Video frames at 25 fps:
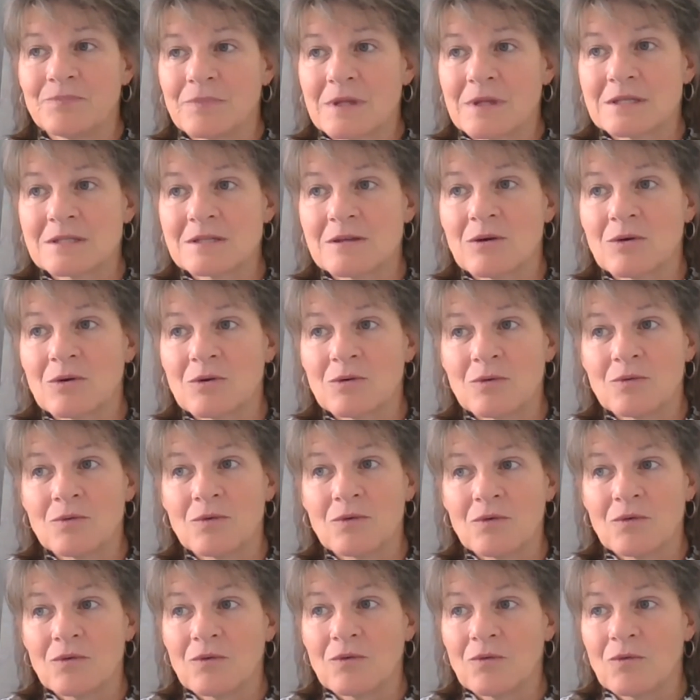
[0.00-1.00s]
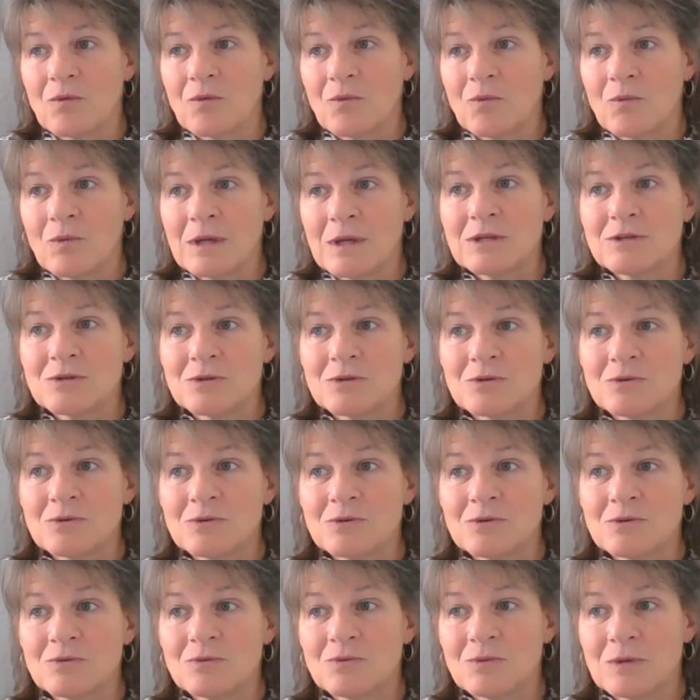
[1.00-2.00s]
So we
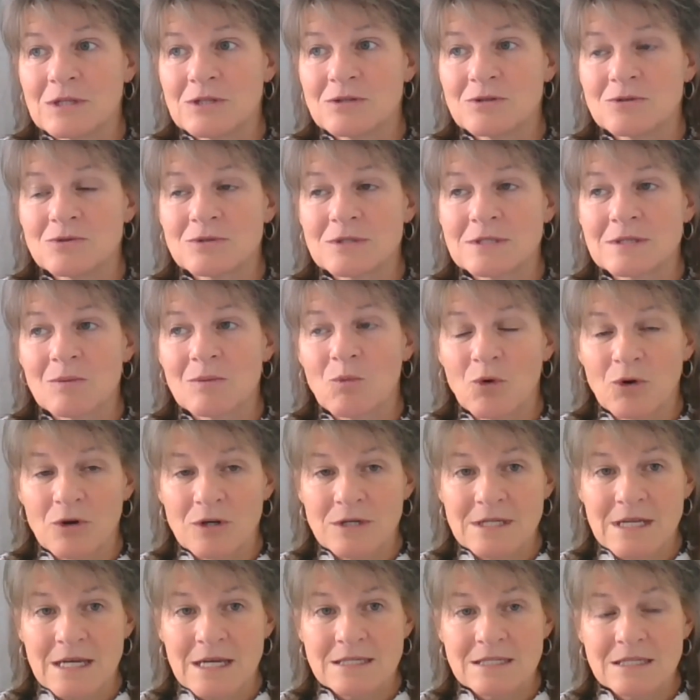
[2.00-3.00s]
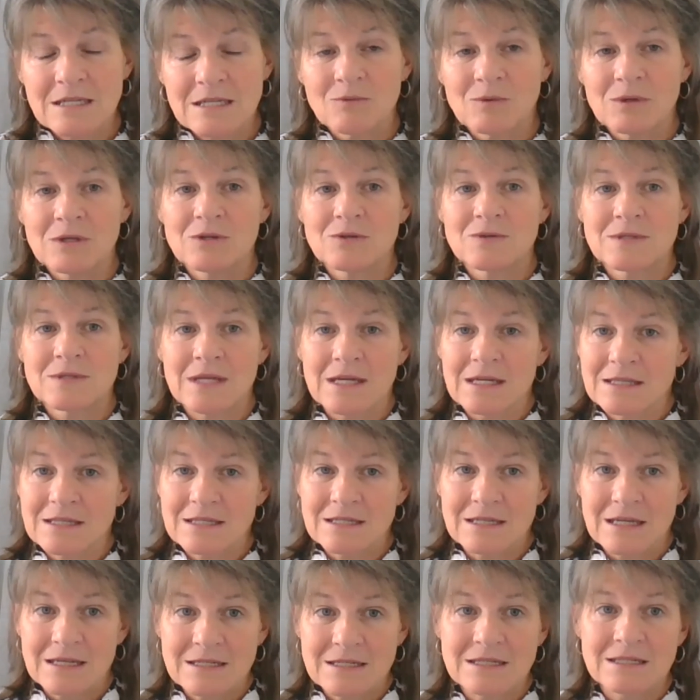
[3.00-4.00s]
do some word testing, we do sentence
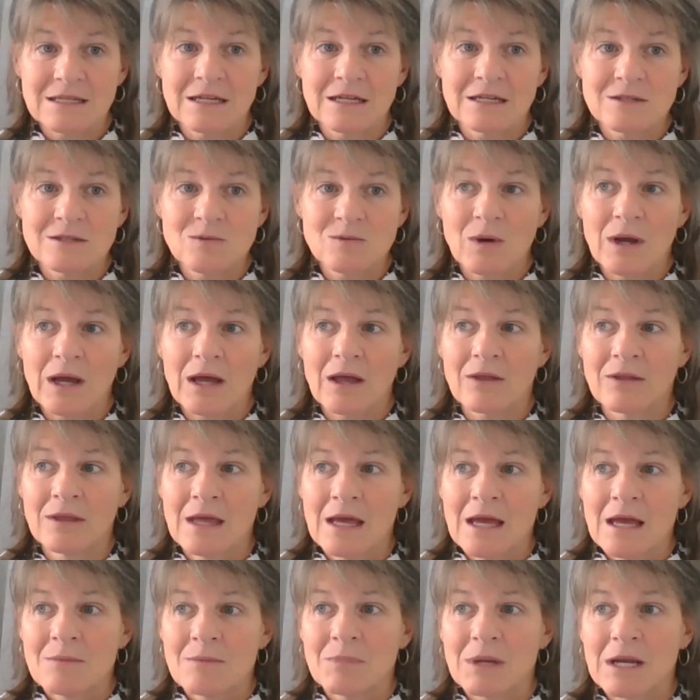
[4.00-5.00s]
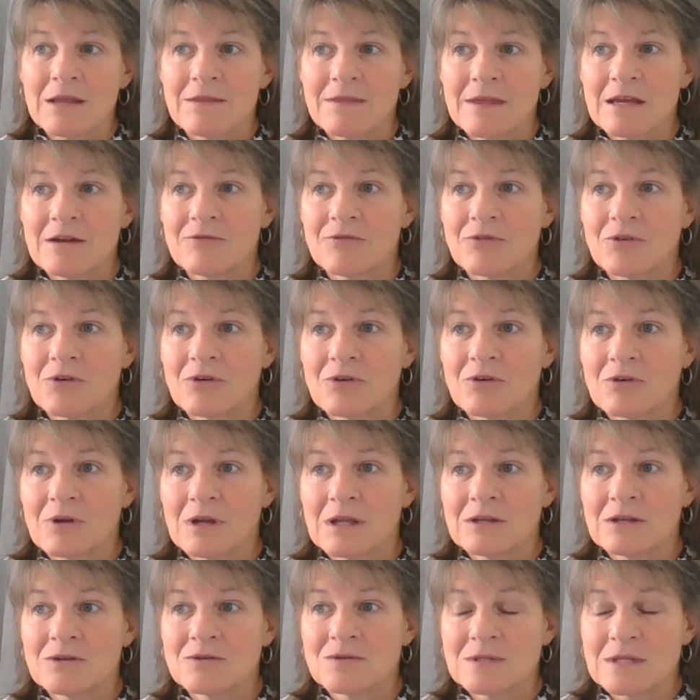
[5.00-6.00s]
testing as well. But I think
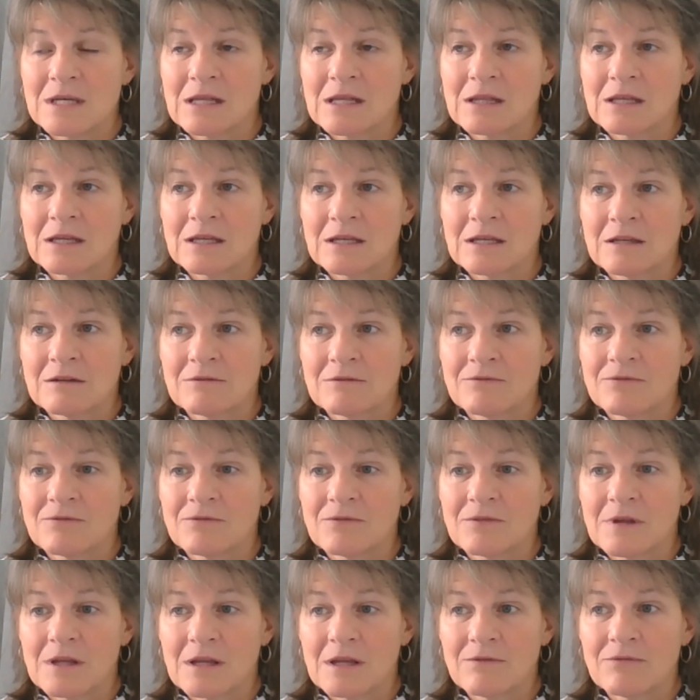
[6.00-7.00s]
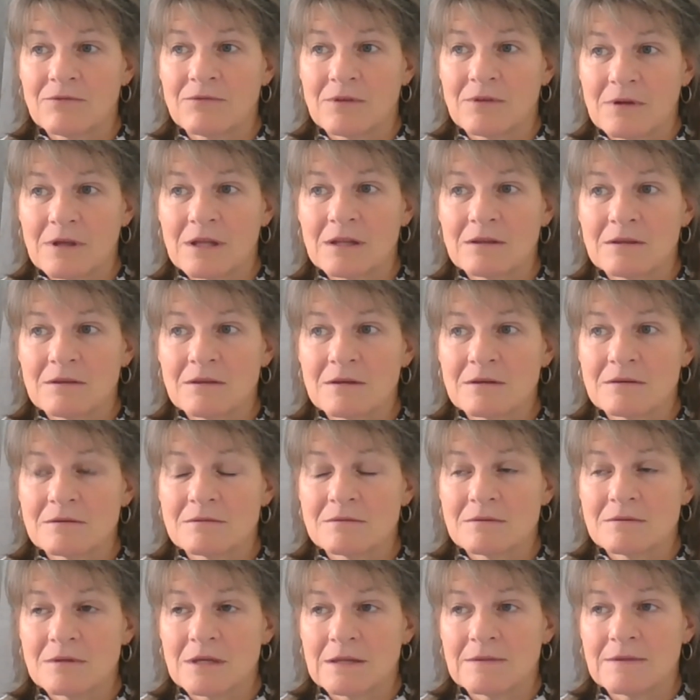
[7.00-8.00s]
in New Zealand, if in
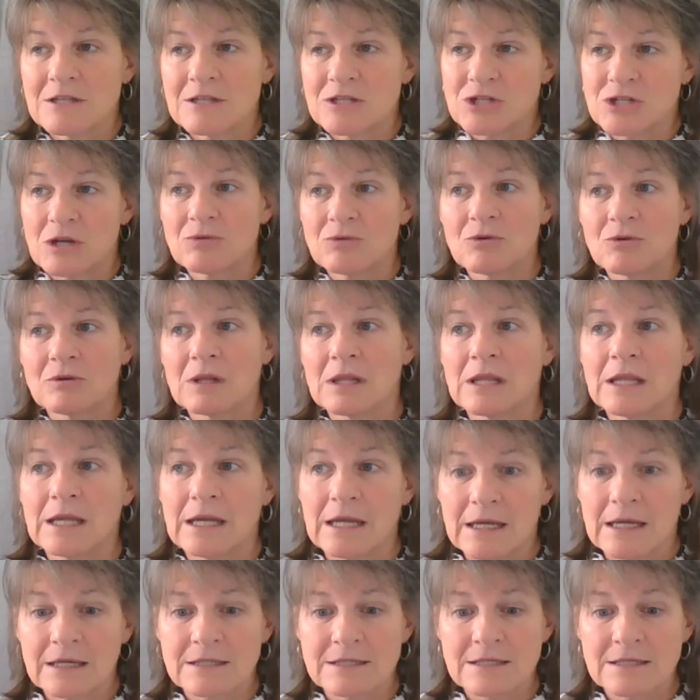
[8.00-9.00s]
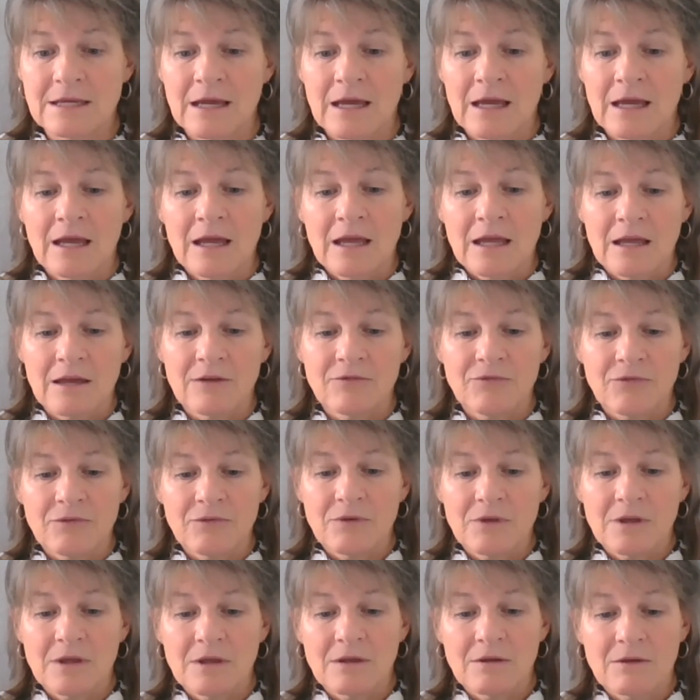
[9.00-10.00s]
the general clinics,
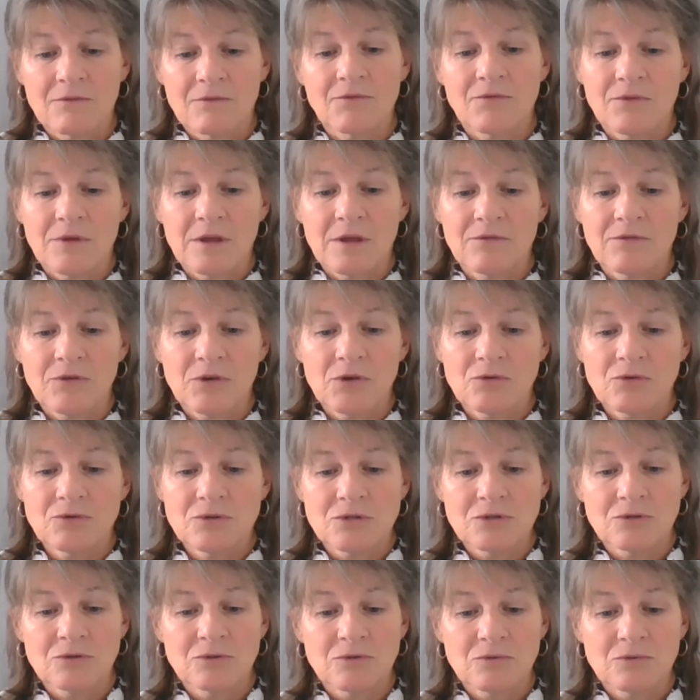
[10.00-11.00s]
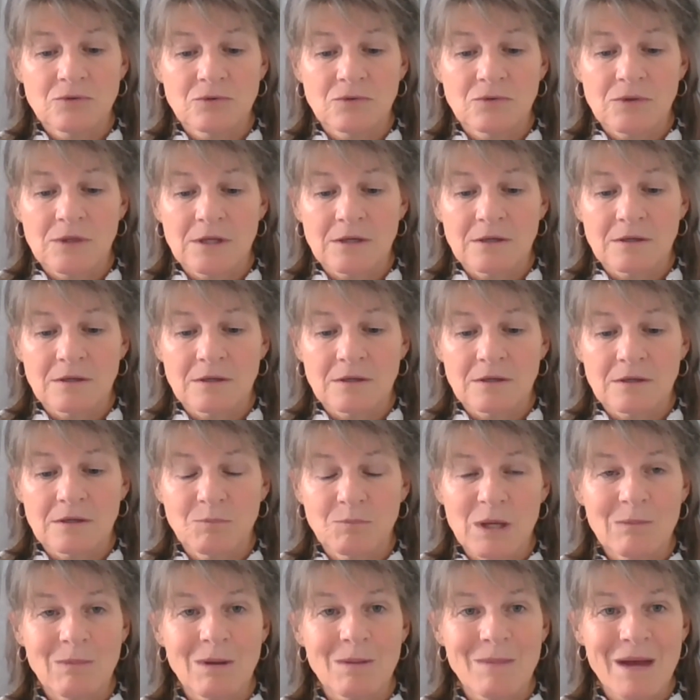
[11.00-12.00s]
if you do the
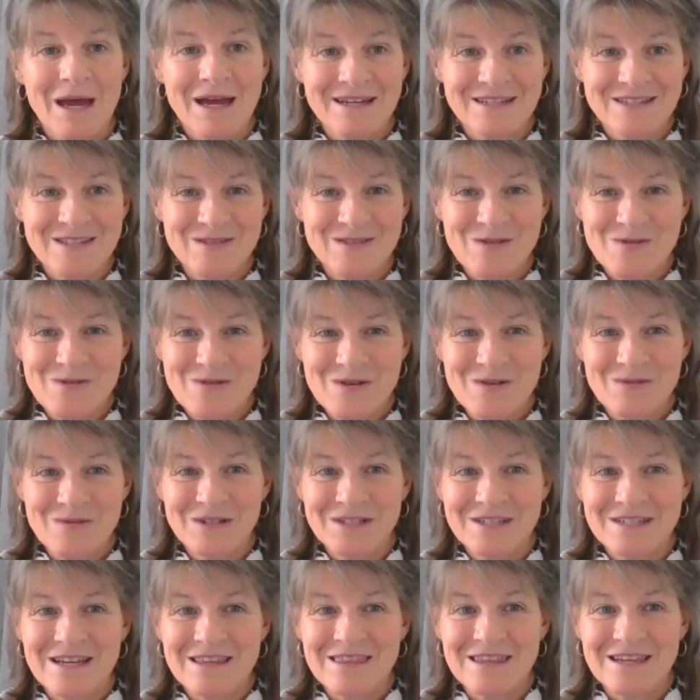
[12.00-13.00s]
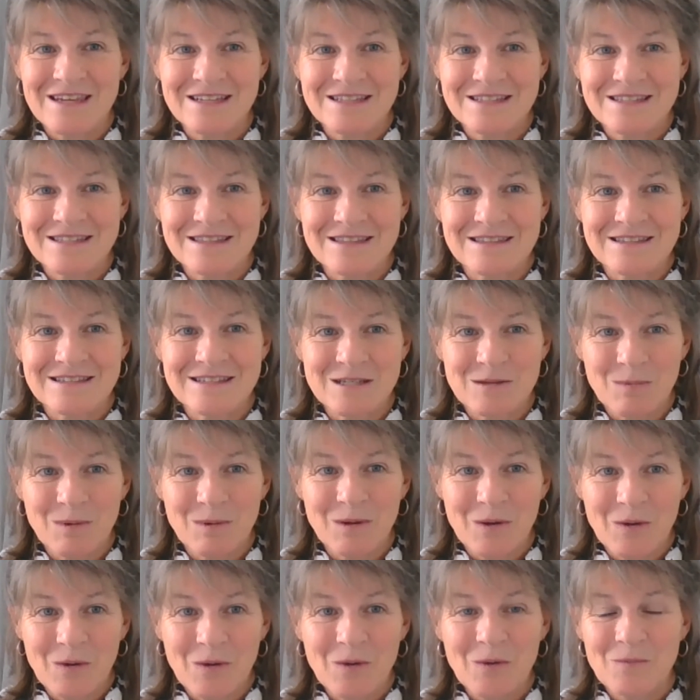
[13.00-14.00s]
PB Max score, which I think is the
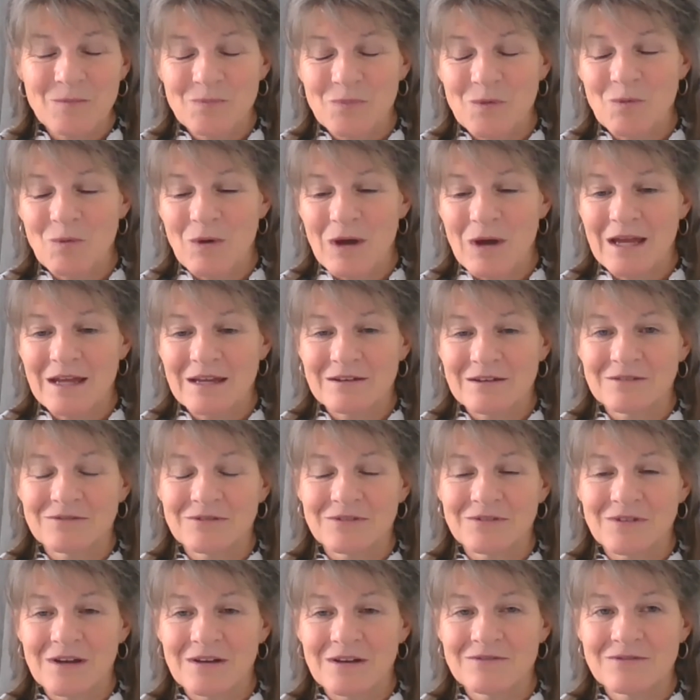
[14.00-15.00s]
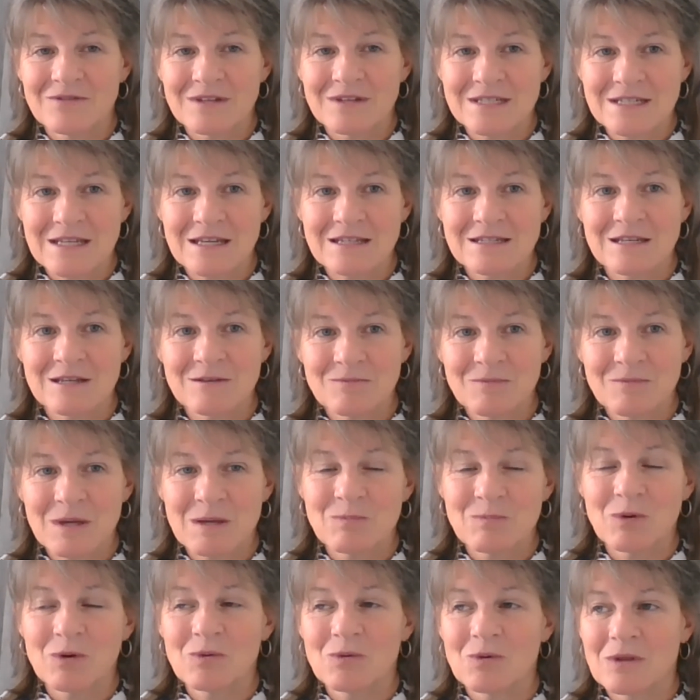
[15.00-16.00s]
typical way of assessing
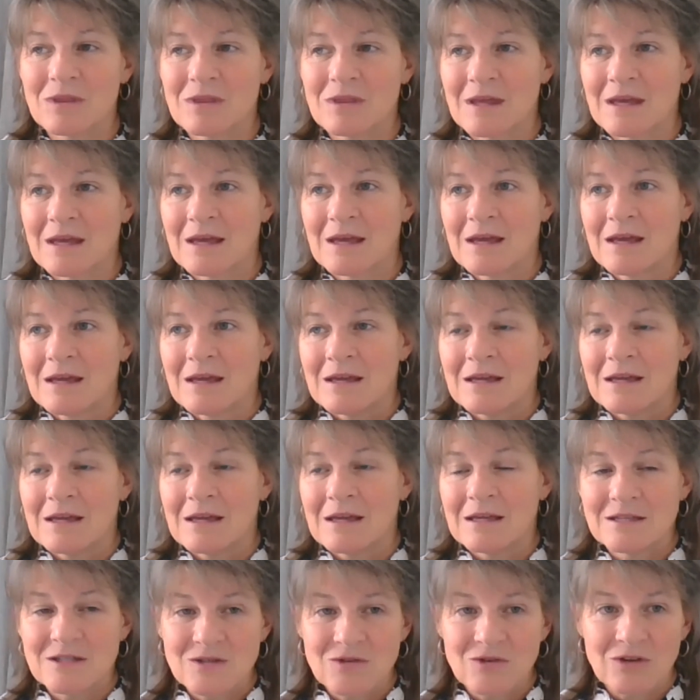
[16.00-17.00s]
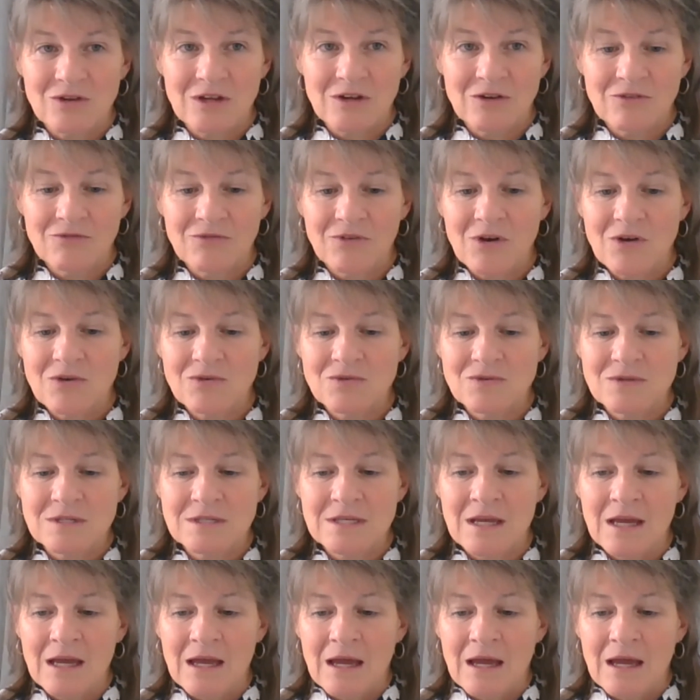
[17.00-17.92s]
people with insert earphones,